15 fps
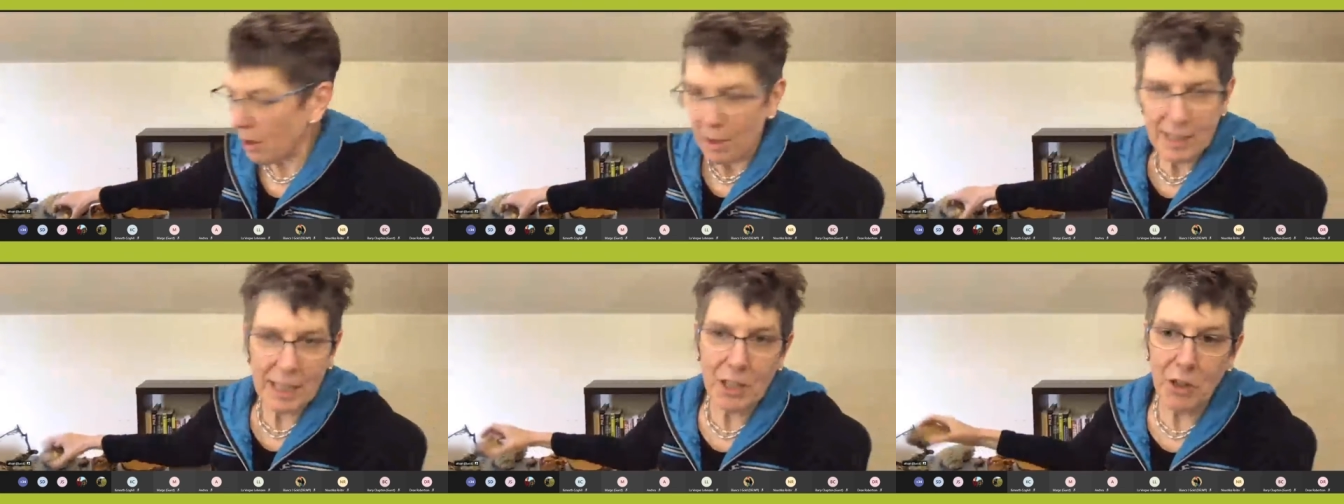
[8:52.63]

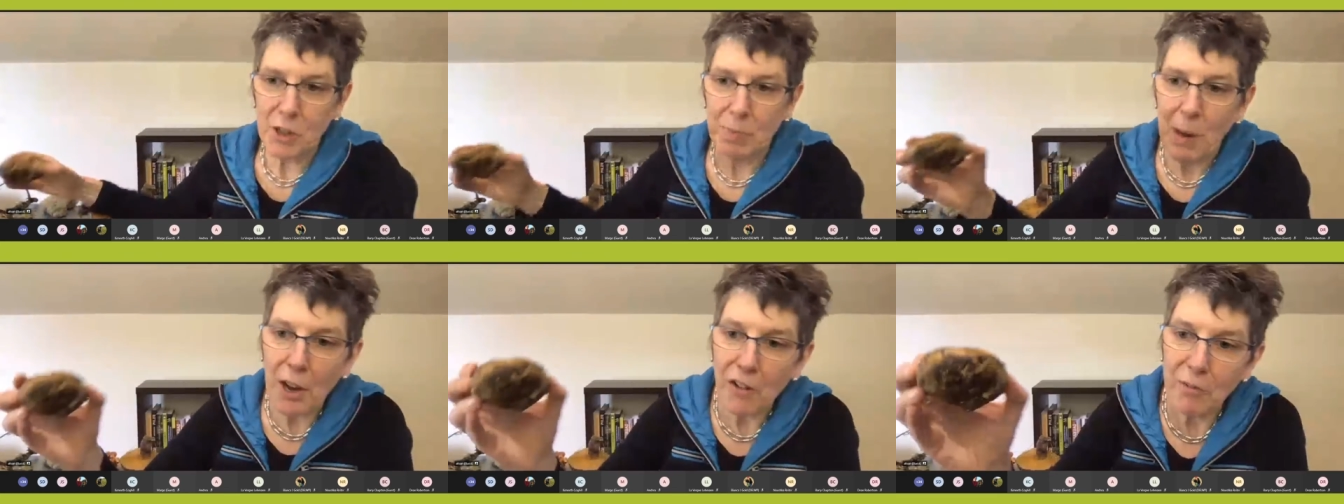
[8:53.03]
such
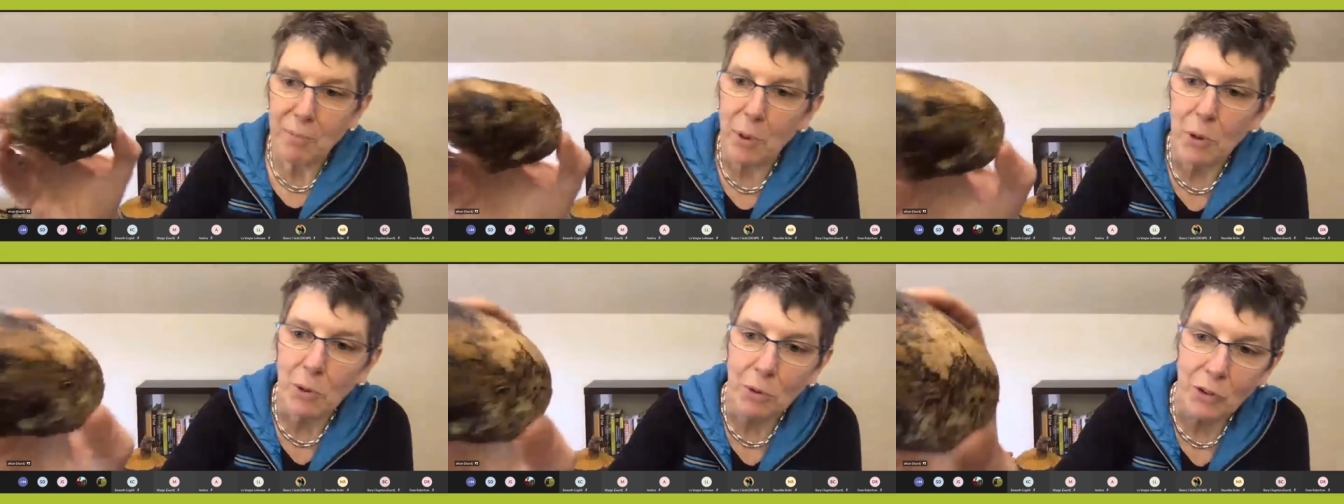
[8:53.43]
as
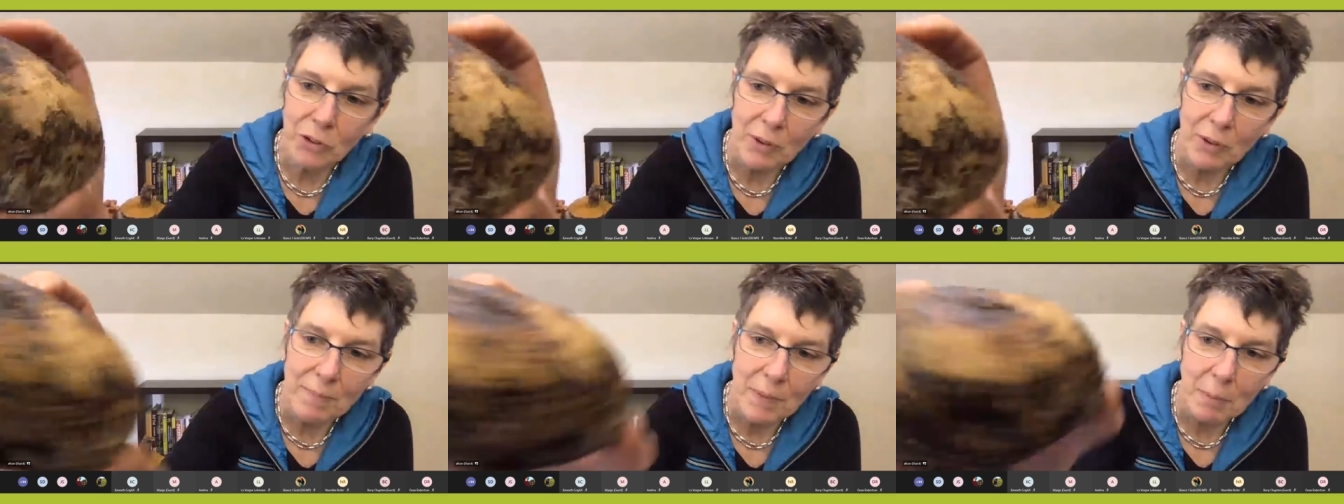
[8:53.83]

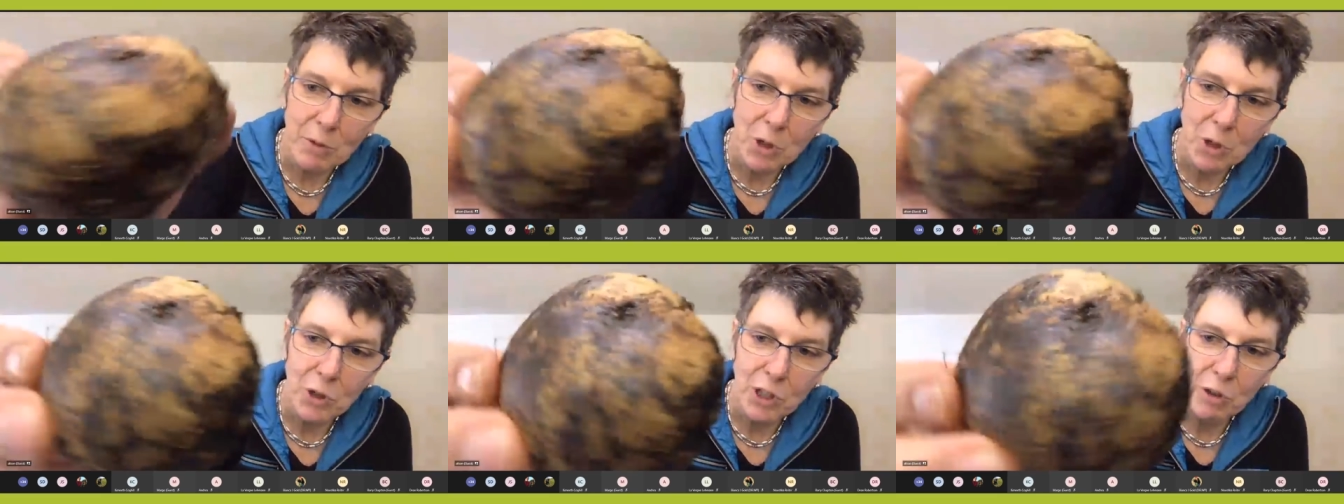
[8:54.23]
puffballs. I'm
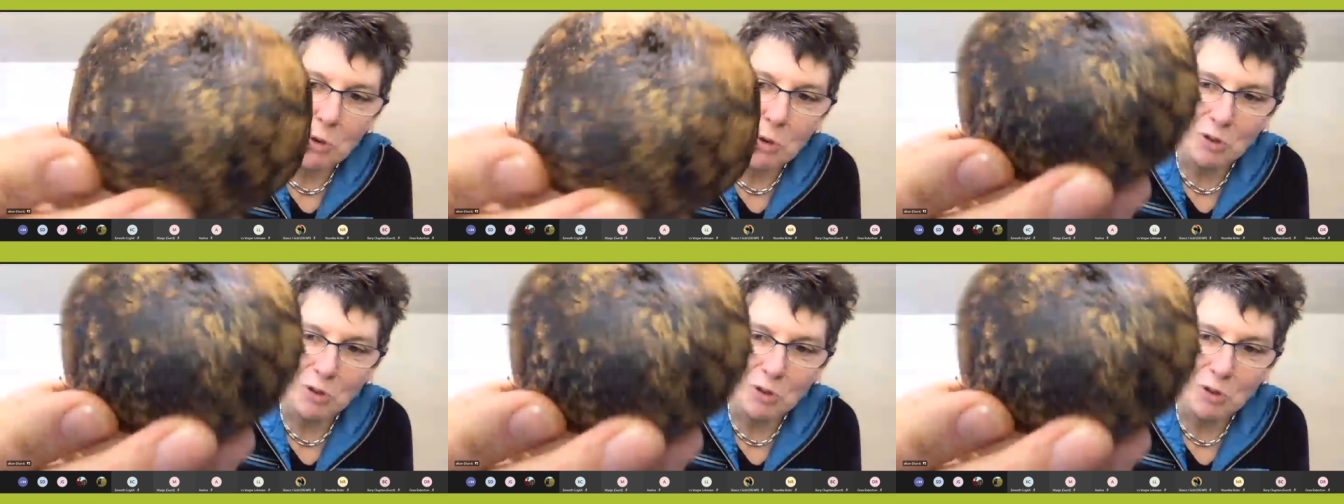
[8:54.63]
sure you're